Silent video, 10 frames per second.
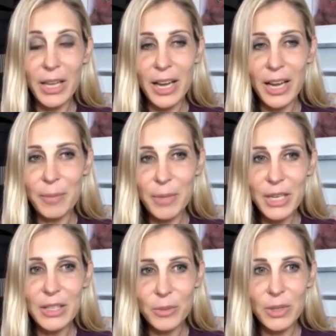and I
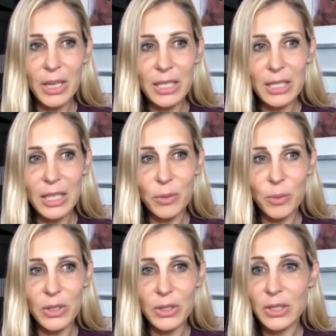immediately realized that it
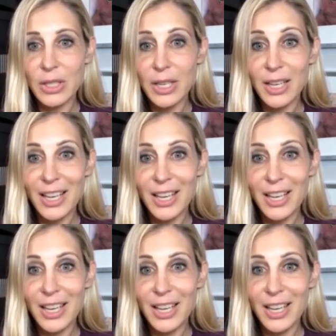was